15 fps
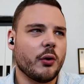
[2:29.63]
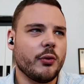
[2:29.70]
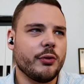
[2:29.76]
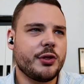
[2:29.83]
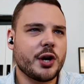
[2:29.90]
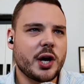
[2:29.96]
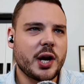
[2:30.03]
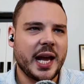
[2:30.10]

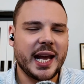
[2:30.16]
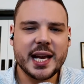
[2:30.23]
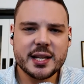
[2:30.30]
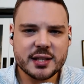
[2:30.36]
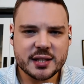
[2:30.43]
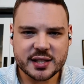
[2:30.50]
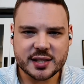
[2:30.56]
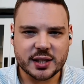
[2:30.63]
the
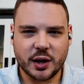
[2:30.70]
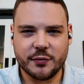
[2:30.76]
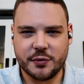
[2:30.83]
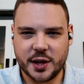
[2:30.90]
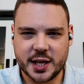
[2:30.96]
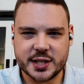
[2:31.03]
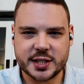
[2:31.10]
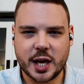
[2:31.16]
hints of
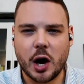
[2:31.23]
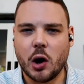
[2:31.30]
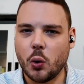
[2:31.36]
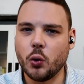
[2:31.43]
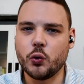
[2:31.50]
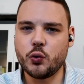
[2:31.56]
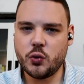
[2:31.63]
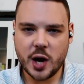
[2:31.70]
this are
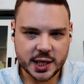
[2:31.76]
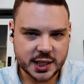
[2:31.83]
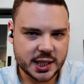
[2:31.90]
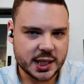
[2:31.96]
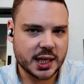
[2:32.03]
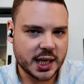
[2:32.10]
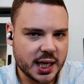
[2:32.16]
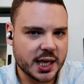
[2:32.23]
already
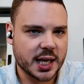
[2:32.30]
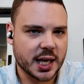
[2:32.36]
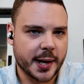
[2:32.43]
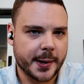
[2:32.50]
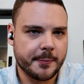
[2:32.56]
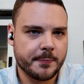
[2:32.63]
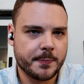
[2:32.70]
here.